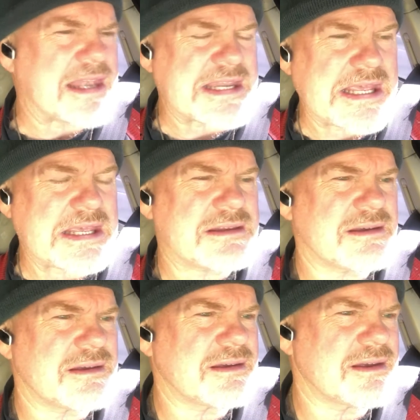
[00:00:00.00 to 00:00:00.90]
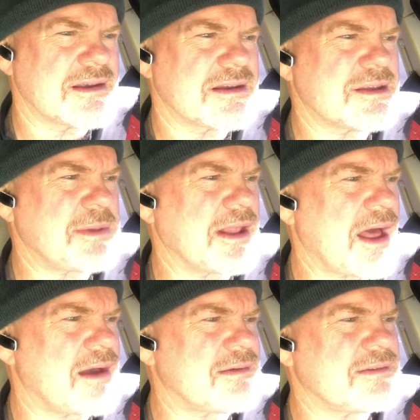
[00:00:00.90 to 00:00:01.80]
need to be
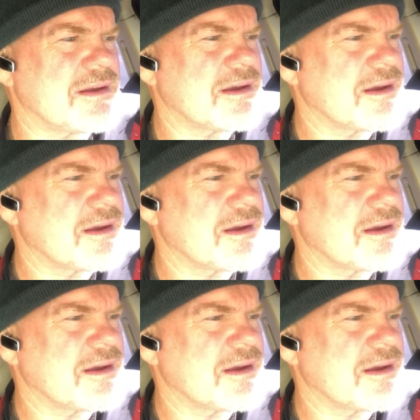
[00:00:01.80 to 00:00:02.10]
loved,